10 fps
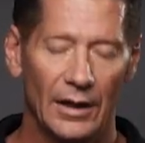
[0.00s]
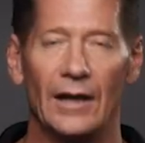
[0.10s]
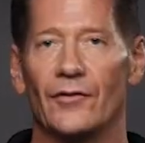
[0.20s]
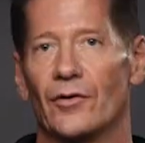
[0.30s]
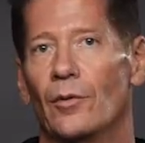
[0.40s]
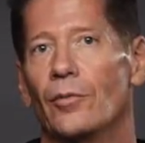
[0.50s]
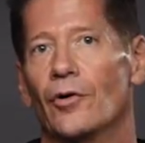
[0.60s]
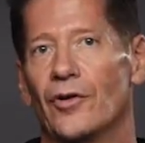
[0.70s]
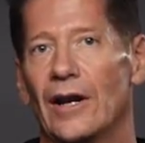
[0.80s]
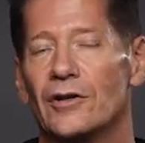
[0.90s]
And if someone
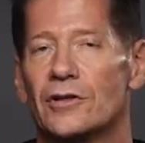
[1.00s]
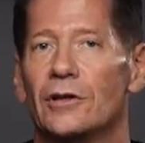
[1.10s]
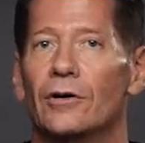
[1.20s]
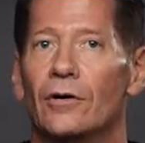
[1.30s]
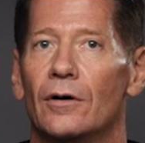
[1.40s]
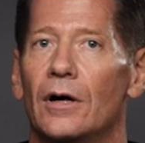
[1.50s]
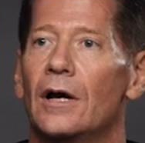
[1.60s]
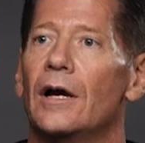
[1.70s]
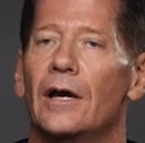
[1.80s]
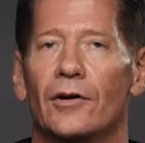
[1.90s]
pulls out a 2,
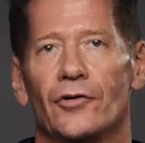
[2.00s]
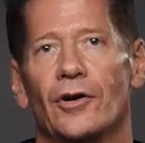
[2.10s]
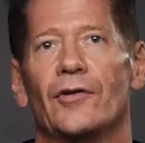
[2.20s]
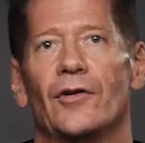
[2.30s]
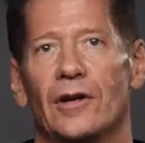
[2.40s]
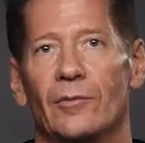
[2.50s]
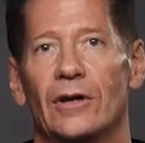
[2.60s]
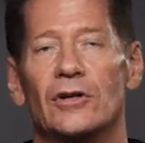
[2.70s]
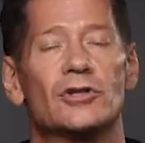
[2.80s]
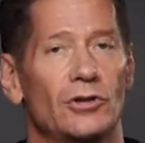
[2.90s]
it'll start sending me
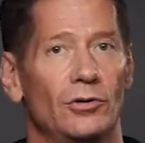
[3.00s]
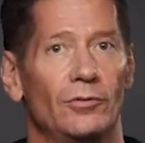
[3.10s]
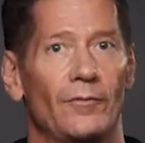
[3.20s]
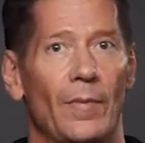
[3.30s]
a 2.